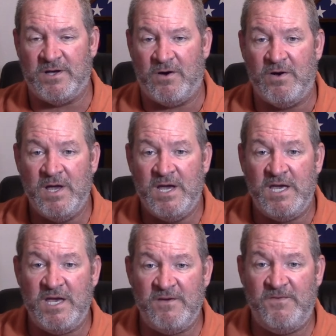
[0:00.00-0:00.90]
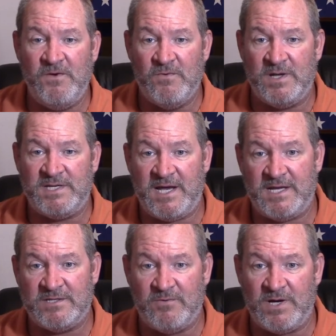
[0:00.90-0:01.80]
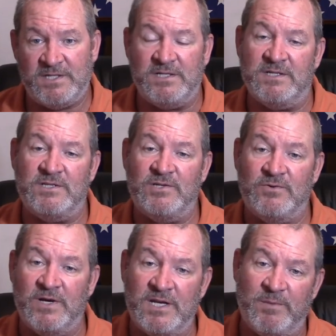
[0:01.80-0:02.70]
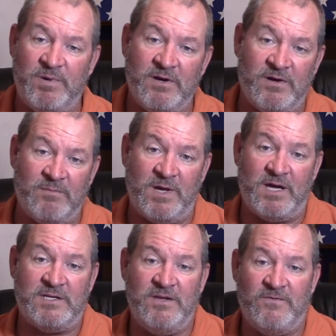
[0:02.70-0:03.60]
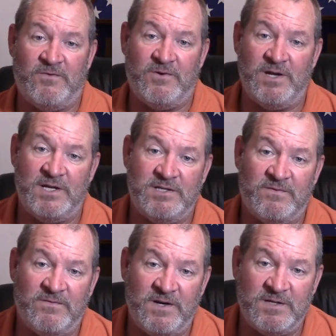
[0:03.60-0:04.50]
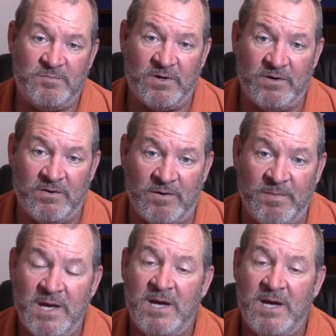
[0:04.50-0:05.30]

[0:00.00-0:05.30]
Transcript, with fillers: So if you want to ask questions, join up here on MacT Ford Edge on Facebook group.